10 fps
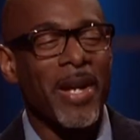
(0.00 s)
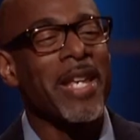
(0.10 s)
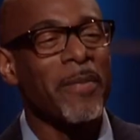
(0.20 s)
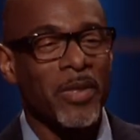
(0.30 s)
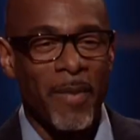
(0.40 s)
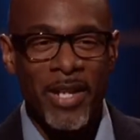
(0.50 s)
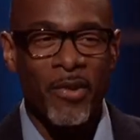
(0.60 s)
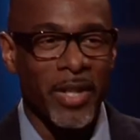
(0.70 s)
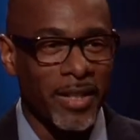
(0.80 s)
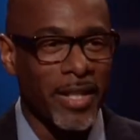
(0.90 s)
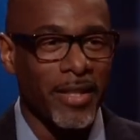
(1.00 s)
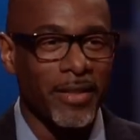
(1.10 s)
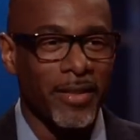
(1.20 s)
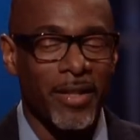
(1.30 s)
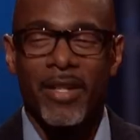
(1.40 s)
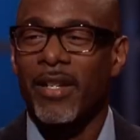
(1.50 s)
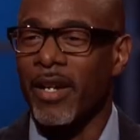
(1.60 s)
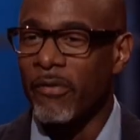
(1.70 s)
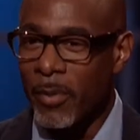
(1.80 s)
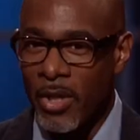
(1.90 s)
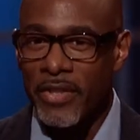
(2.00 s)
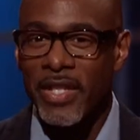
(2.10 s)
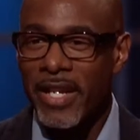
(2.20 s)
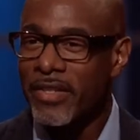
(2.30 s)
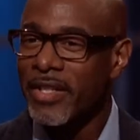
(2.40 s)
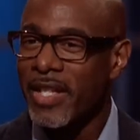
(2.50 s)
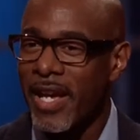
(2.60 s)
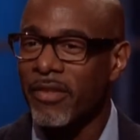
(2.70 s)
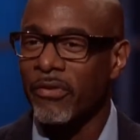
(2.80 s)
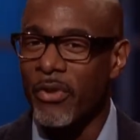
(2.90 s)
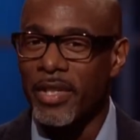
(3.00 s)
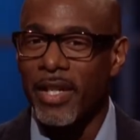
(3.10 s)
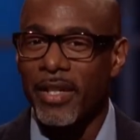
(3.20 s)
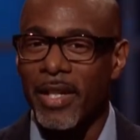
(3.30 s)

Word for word: name is Michael Elliott. I'm from Los Angeles, California,